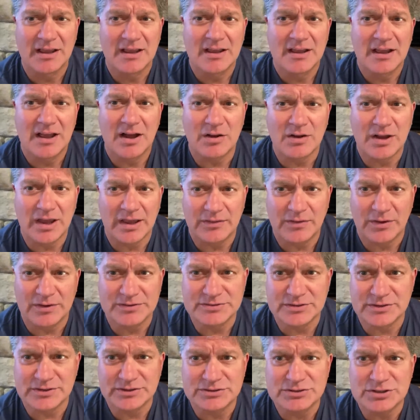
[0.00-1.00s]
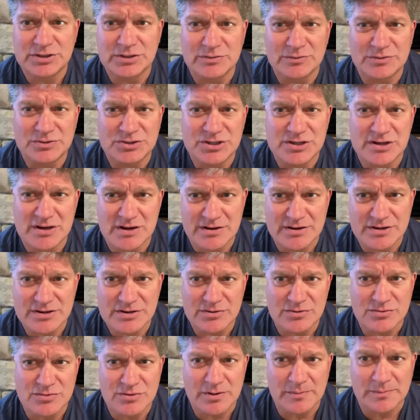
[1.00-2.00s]
Okay, those are the two
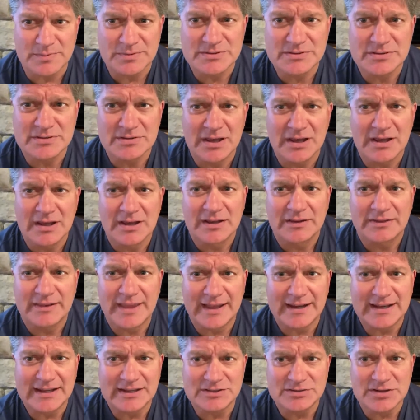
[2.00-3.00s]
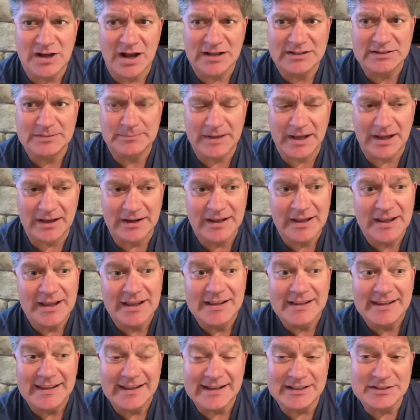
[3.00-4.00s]
GRU groups that he talked about.
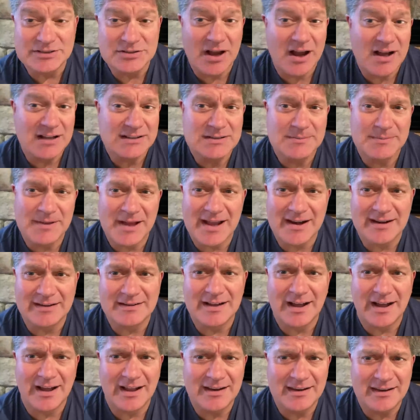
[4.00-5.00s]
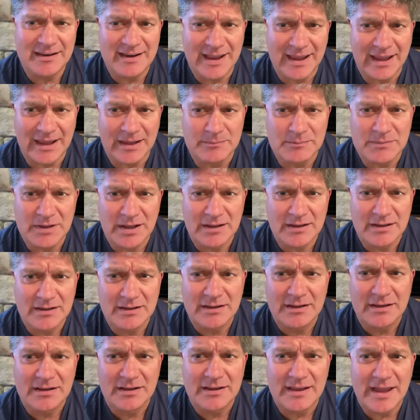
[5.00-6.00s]
And he talked about an unnamed
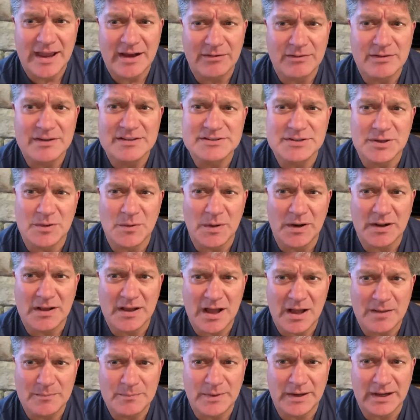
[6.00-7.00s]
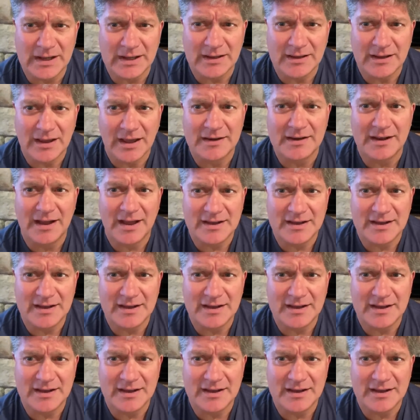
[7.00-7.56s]
Arizona company. And